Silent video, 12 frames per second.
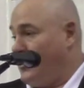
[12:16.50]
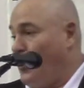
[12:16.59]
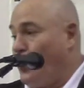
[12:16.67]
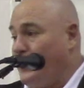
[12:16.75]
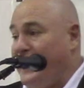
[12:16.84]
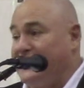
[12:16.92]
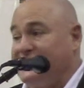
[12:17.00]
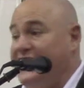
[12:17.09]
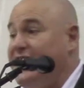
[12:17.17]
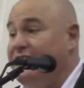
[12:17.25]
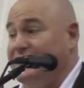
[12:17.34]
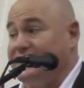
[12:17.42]
or they
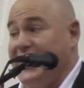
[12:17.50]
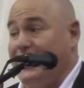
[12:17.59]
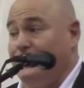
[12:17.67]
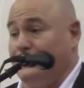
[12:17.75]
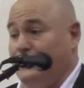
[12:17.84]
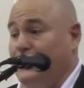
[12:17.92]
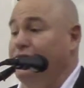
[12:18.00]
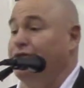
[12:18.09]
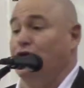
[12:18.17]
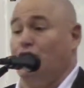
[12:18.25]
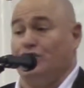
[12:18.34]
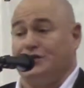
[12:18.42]
stay in the town of
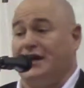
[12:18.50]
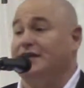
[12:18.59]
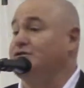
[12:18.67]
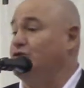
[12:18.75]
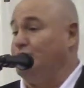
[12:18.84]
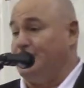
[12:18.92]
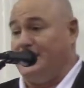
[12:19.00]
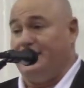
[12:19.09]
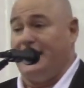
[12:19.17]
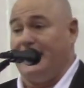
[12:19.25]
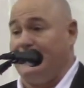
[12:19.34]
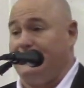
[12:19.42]
Greenville or Tusculum,
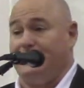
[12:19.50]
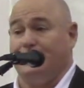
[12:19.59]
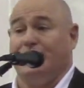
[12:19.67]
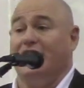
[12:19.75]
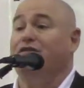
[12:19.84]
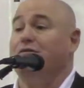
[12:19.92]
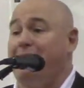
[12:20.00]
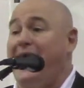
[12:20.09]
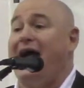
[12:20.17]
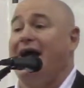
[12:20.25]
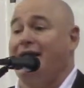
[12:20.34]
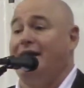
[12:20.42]
that they're giving
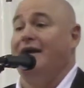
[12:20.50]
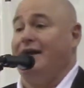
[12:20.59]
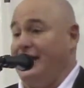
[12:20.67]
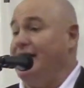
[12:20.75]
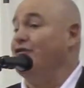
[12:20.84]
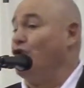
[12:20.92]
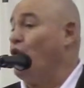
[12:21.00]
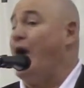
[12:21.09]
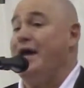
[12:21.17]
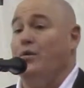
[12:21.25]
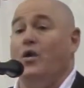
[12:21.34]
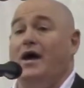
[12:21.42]
back in the
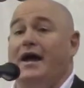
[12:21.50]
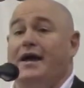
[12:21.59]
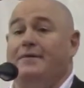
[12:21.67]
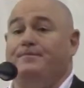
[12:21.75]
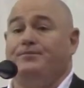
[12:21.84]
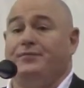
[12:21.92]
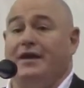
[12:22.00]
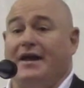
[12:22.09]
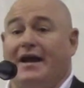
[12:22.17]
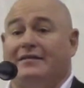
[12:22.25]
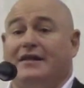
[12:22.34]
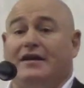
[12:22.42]
right way. And
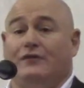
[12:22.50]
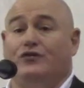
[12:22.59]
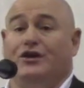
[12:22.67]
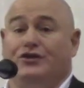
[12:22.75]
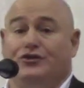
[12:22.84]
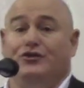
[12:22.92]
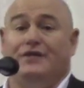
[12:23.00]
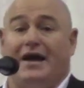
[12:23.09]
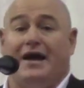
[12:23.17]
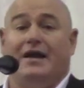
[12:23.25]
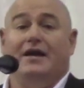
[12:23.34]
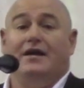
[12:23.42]
I think if we can do
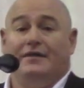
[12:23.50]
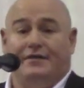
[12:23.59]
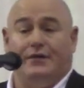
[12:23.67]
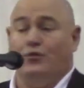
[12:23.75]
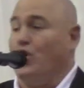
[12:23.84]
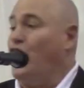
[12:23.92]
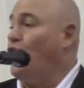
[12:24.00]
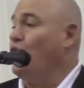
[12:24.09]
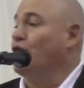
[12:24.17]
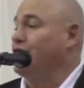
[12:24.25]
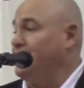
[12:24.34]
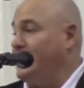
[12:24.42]
that, then we're all
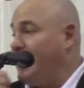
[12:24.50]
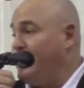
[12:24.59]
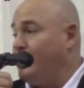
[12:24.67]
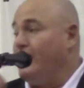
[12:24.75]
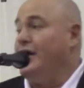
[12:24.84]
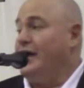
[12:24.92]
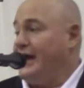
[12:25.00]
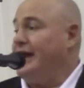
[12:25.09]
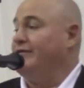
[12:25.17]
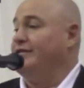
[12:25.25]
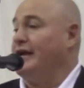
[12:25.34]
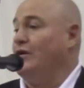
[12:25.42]
working together and
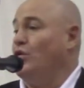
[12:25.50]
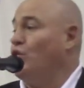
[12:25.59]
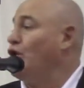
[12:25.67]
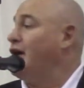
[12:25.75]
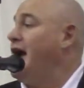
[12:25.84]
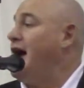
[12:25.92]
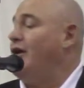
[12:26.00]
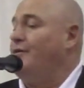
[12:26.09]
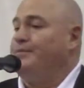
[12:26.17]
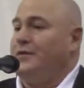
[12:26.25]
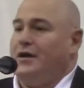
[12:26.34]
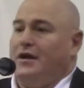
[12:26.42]
everything will work out.
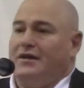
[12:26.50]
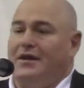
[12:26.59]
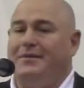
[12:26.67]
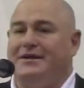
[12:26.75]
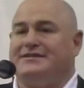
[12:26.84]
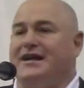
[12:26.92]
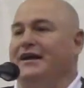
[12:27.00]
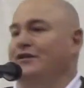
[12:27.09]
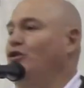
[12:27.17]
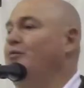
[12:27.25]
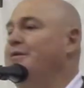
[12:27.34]
Let me tell you a little